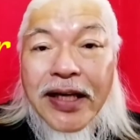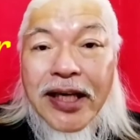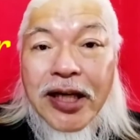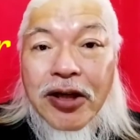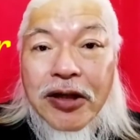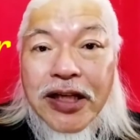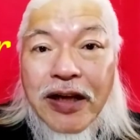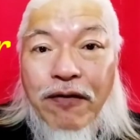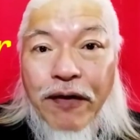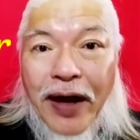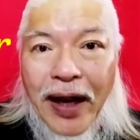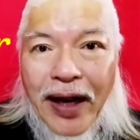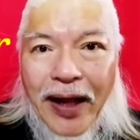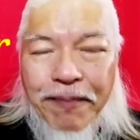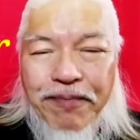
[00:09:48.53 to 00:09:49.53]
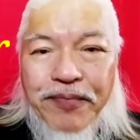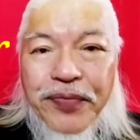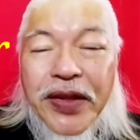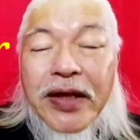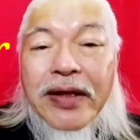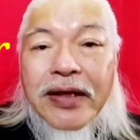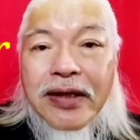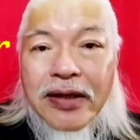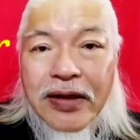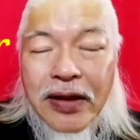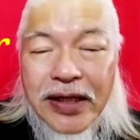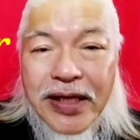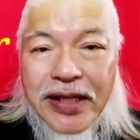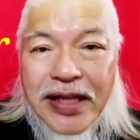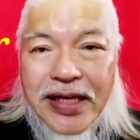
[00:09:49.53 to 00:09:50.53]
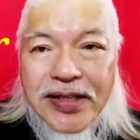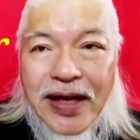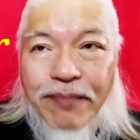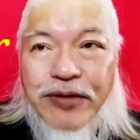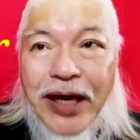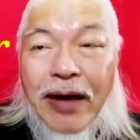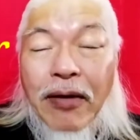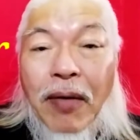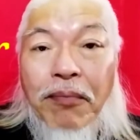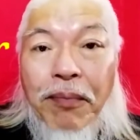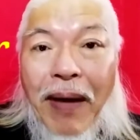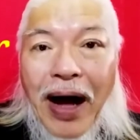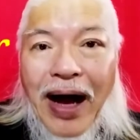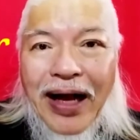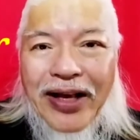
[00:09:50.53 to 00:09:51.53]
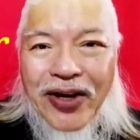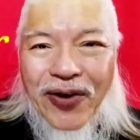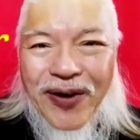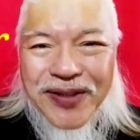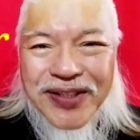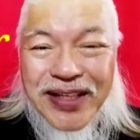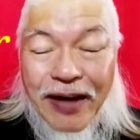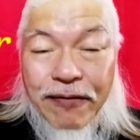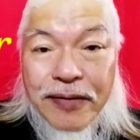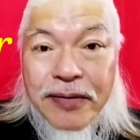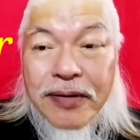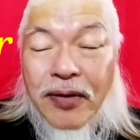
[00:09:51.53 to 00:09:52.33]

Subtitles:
You develop in that subject by yourself.